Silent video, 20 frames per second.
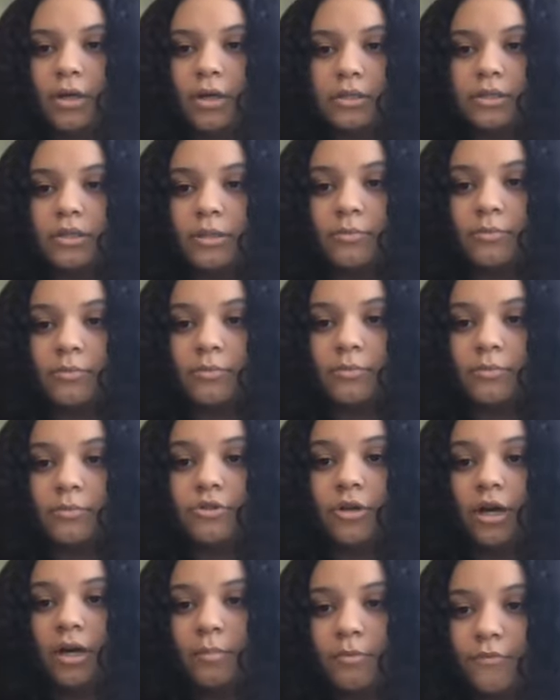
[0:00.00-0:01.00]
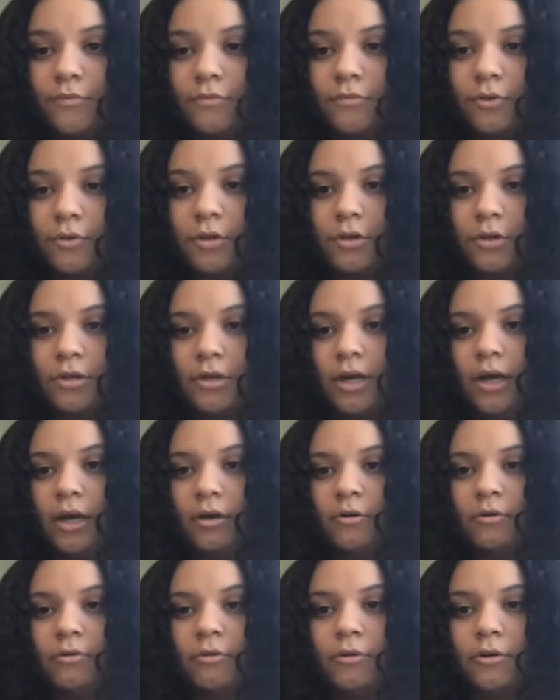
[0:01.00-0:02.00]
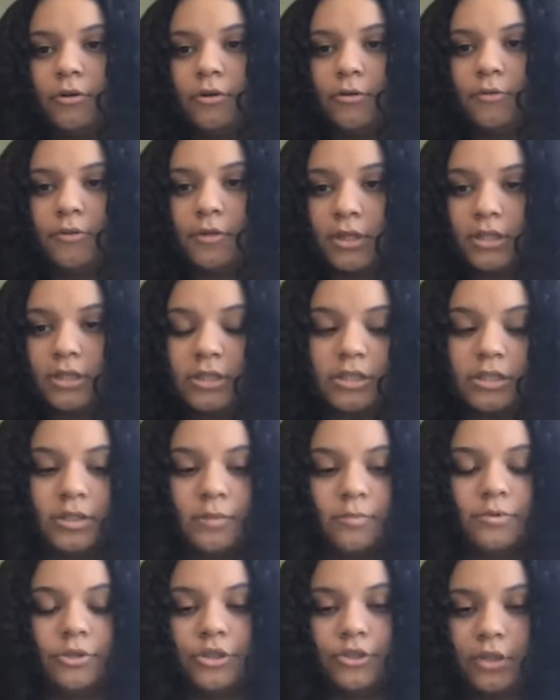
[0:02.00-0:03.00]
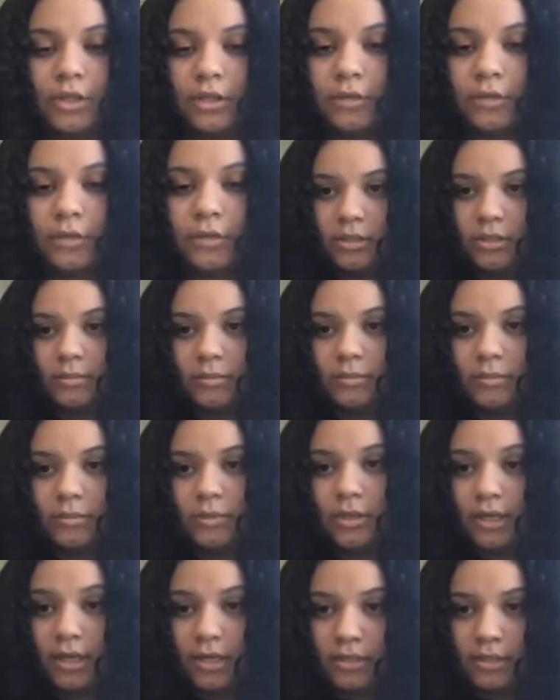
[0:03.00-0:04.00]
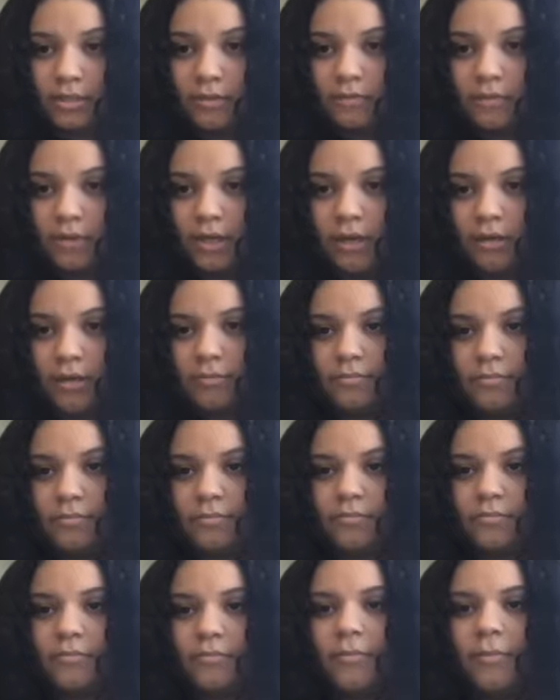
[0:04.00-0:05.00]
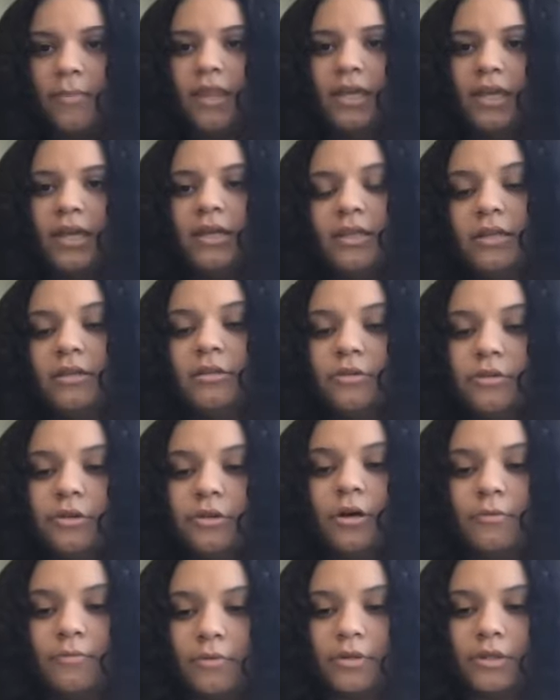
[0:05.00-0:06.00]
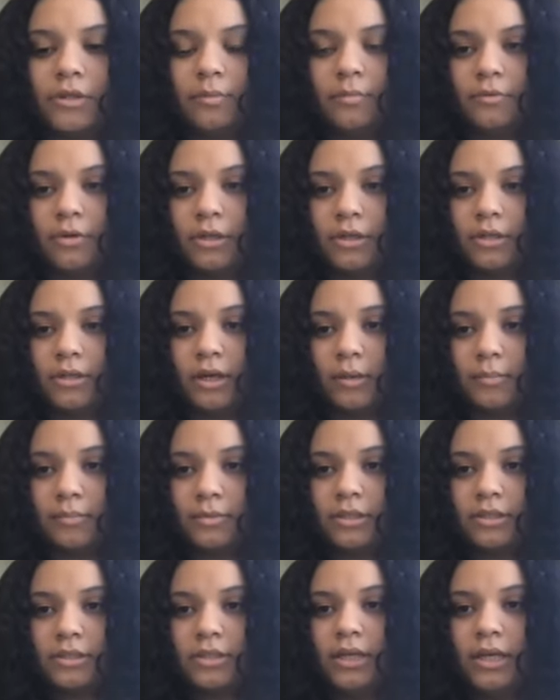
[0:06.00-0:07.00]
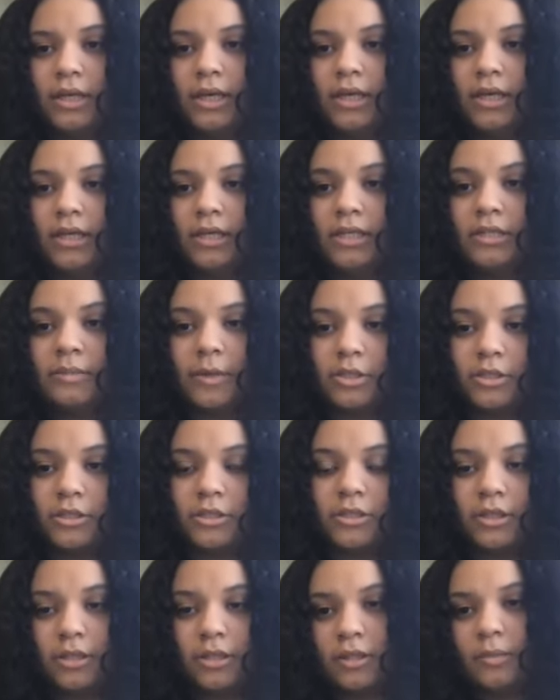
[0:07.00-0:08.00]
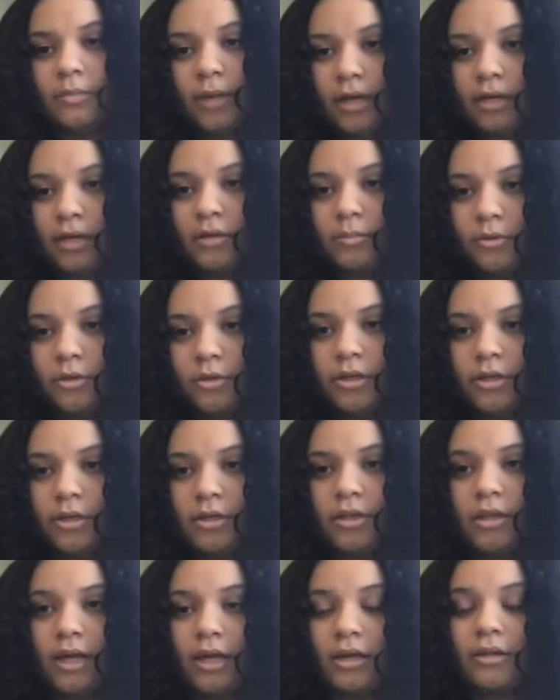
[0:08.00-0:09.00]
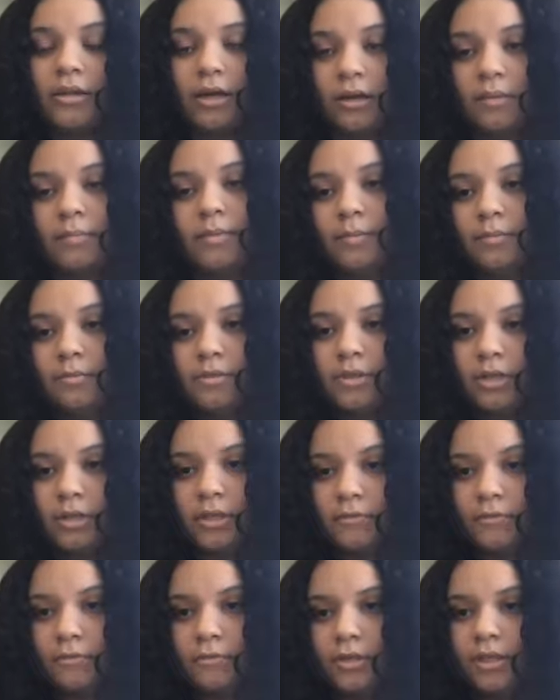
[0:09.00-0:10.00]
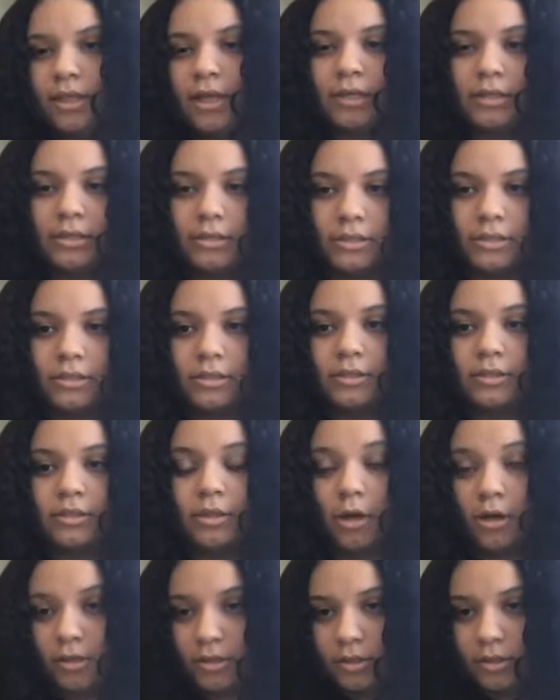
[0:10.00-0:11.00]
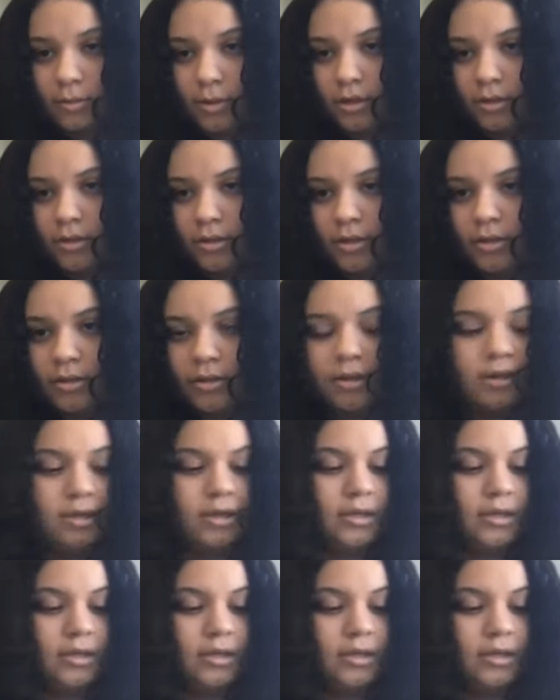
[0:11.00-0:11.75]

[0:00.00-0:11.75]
brought on some trauma for her, how her relationship ended with her siblings because of that. And I think those are all really important topics, especially in the Black community that a lot of people suffer with that isn't talked about